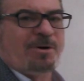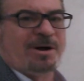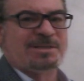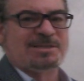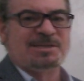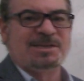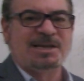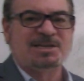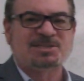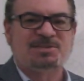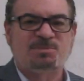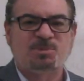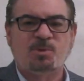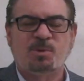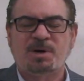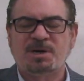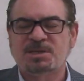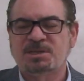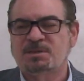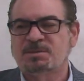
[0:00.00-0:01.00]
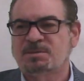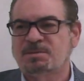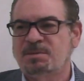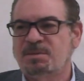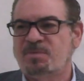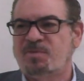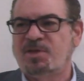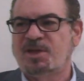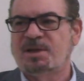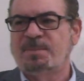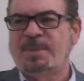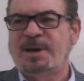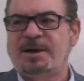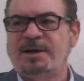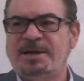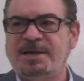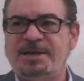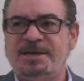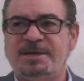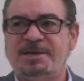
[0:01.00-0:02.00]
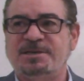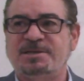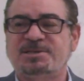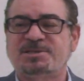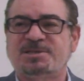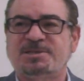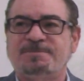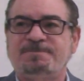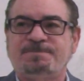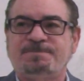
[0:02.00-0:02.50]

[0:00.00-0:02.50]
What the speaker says: right, the next thing we want to think about is